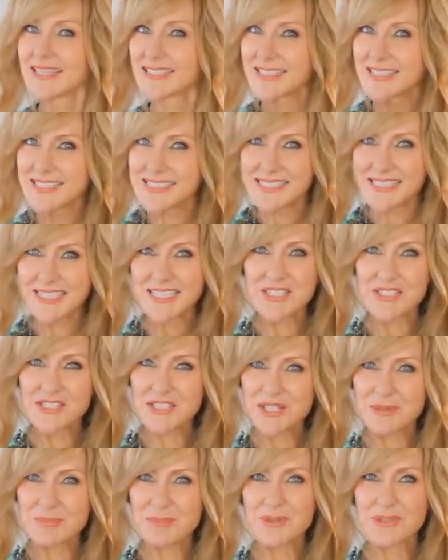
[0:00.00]
listening
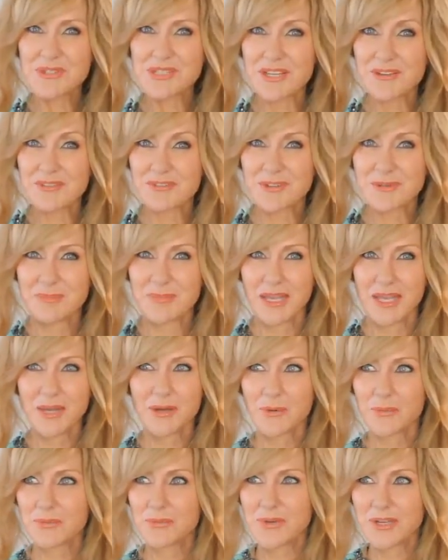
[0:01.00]
to the music from
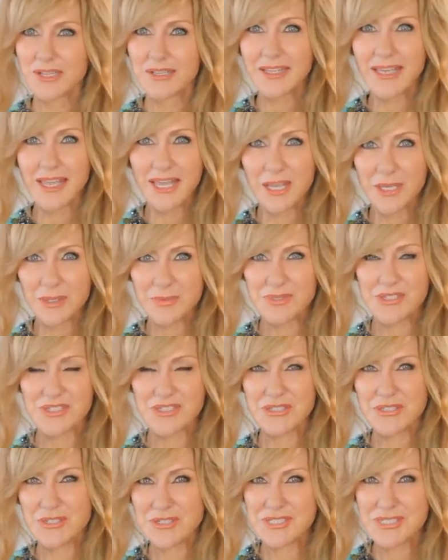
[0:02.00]
then really helps
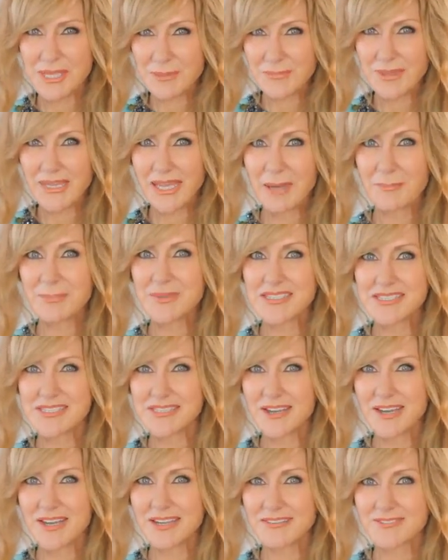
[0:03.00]
stir something up
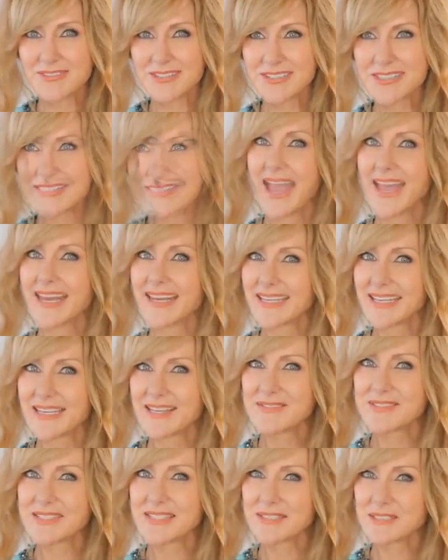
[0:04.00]
inside of us, and it
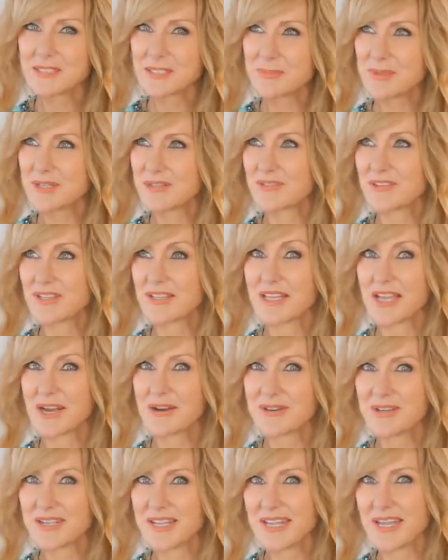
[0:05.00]
gives a little bit of
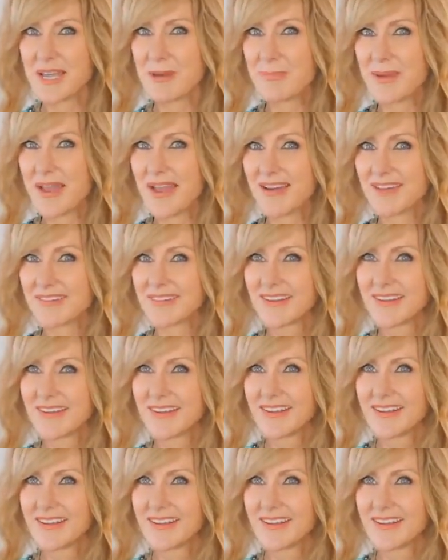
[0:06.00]
clarity about